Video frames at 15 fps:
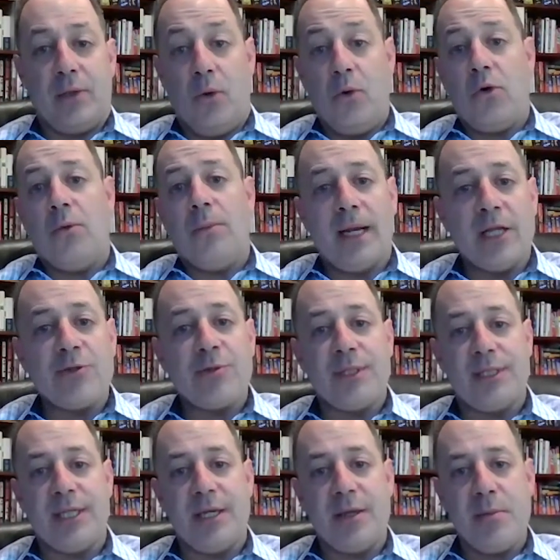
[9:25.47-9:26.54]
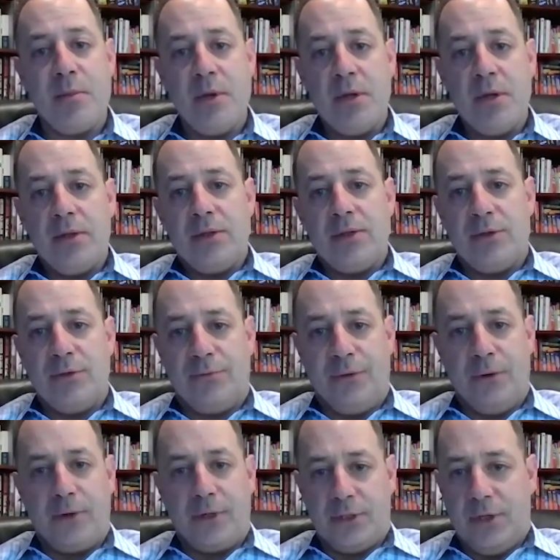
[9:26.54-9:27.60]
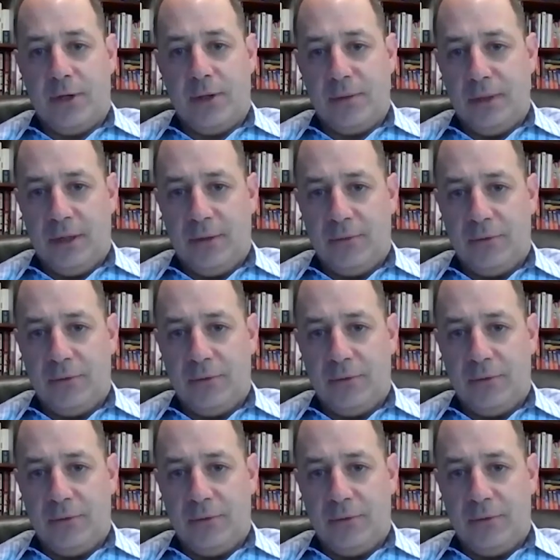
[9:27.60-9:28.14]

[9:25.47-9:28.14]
local management team to focus on,